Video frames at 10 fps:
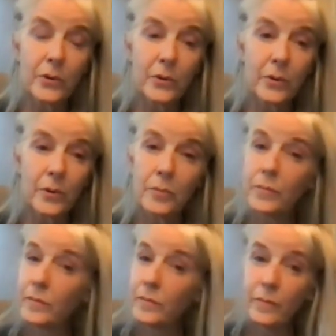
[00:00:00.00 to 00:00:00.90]
who were
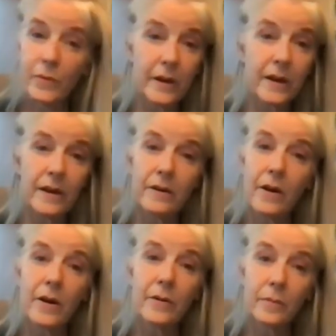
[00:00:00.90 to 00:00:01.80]
pretty
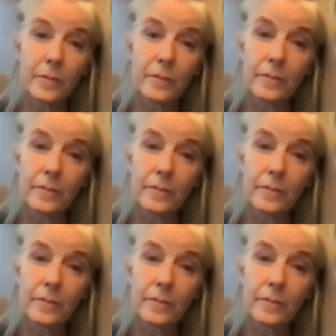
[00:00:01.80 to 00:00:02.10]
darn